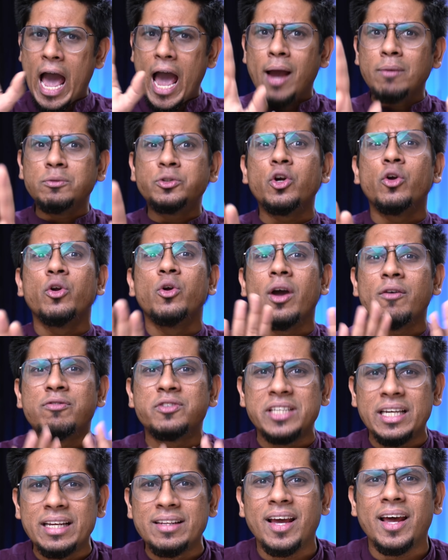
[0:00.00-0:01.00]
I'm sure you have
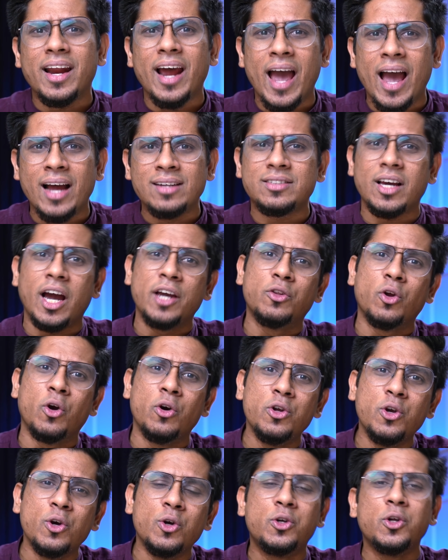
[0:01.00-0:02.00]
seen their ads either
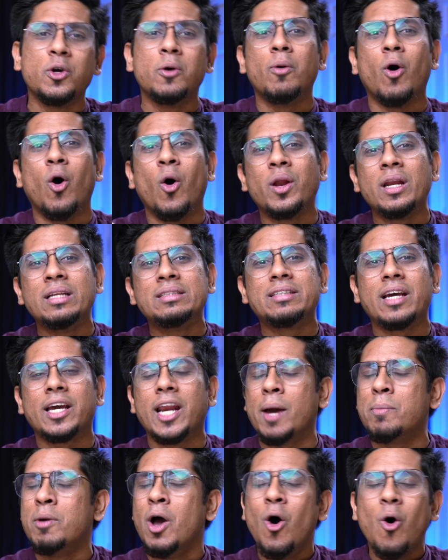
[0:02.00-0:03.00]
on YouTube or
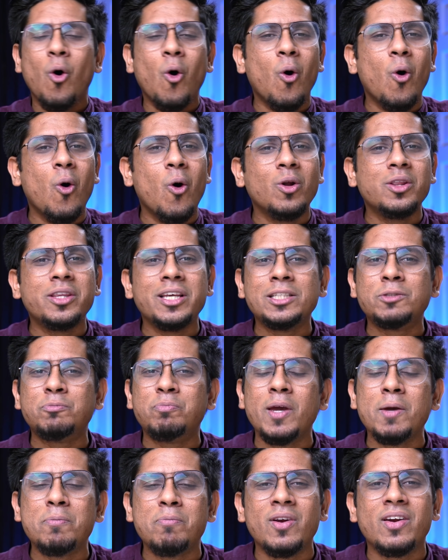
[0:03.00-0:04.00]
Instagram. All these
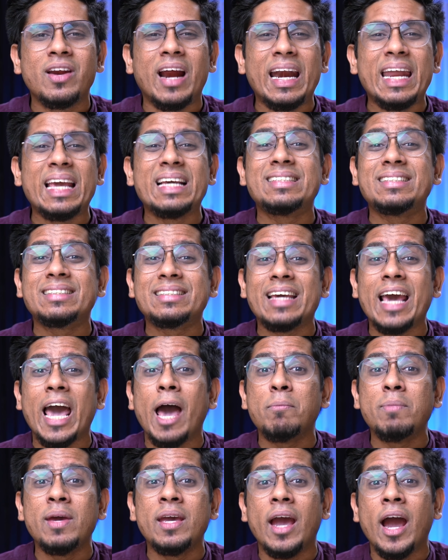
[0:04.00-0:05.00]
people running
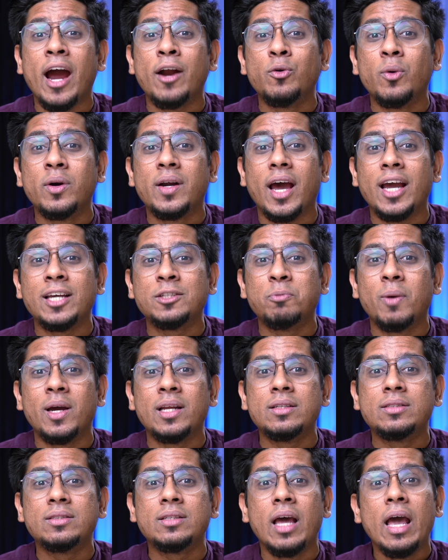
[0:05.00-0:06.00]
scammy
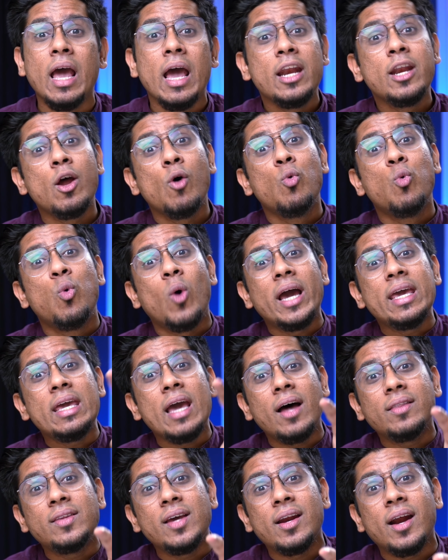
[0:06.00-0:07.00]
advertisements. Now, why
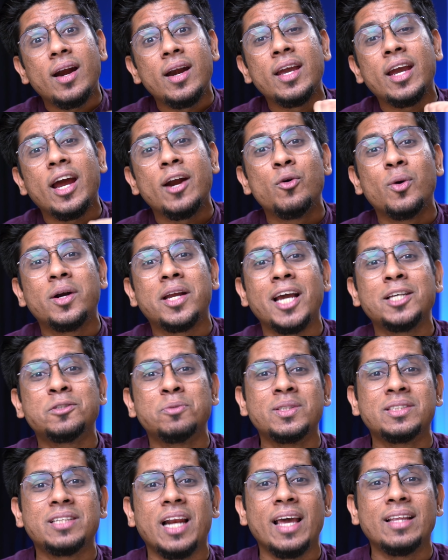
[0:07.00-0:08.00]
are they running
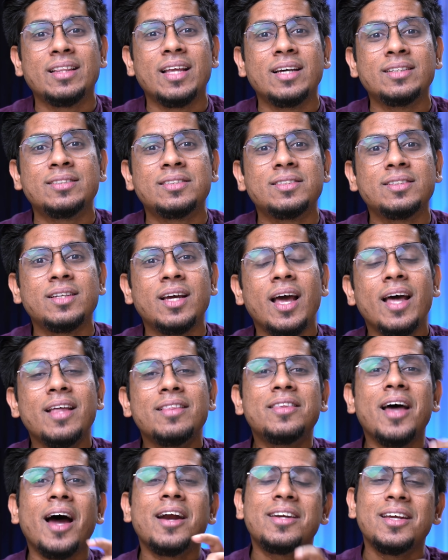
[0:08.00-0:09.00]
advertisements like this?
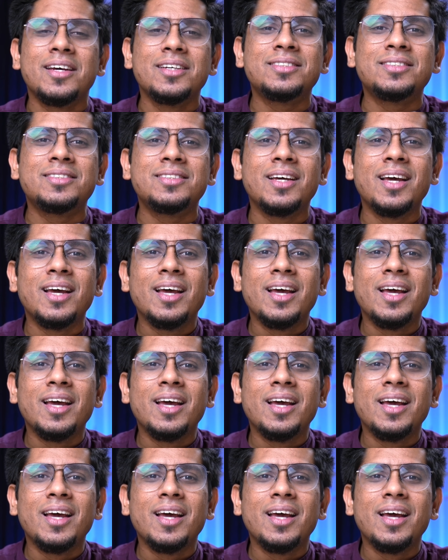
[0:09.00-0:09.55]
That is,